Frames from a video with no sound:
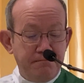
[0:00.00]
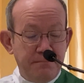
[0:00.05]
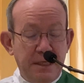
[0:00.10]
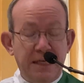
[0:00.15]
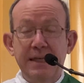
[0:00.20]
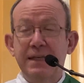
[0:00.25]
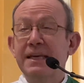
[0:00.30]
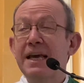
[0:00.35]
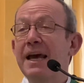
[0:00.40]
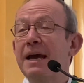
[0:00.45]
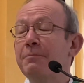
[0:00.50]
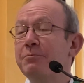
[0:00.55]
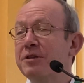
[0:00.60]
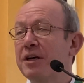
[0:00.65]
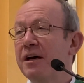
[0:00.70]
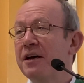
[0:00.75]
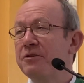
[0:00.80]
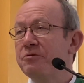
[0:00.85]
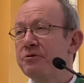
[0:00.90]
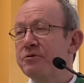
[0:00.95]
He came to
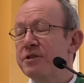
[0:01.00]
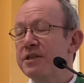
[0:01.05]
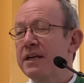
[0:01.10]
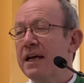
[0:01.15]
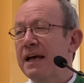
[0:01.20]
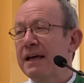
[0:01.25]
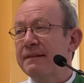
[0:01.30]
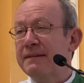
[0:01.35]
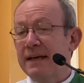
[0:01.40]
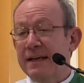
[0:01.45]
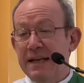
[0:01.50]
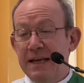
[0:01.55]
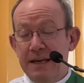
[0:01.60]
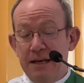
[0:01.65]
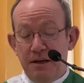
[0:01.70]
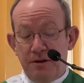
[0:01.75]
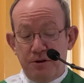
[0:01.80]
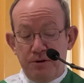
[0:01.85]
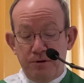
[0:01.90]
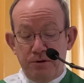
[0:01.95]
understand that
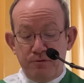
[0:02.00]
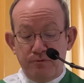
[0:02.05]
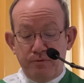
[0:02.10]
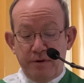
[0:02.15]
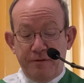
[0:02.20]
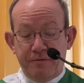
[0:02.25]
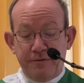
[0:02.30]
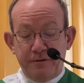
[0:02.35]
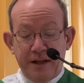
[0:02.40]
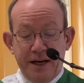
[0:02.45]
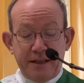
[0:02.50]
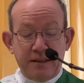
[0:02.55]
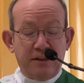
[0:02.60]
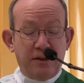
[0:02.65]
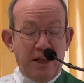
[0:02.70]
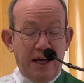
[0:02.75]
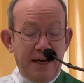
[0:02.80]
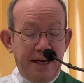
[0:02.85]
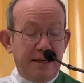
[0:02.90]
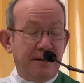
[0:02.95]
he could reflect
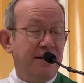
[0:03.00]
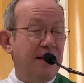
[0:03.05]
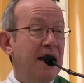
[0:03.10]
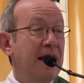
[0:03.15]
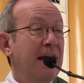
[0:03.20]
light